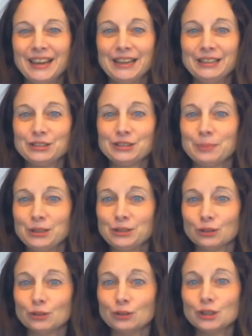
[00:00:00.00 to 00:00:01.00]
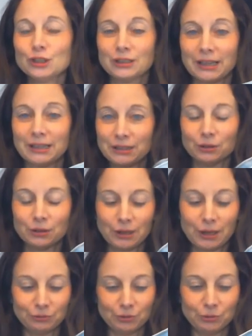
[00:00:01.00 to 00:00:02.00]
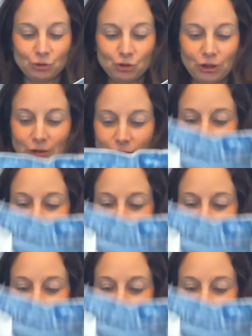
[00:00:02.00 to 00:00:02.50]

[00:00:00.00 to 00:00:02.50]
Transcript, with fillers: and just made to look like they were cut from jeans.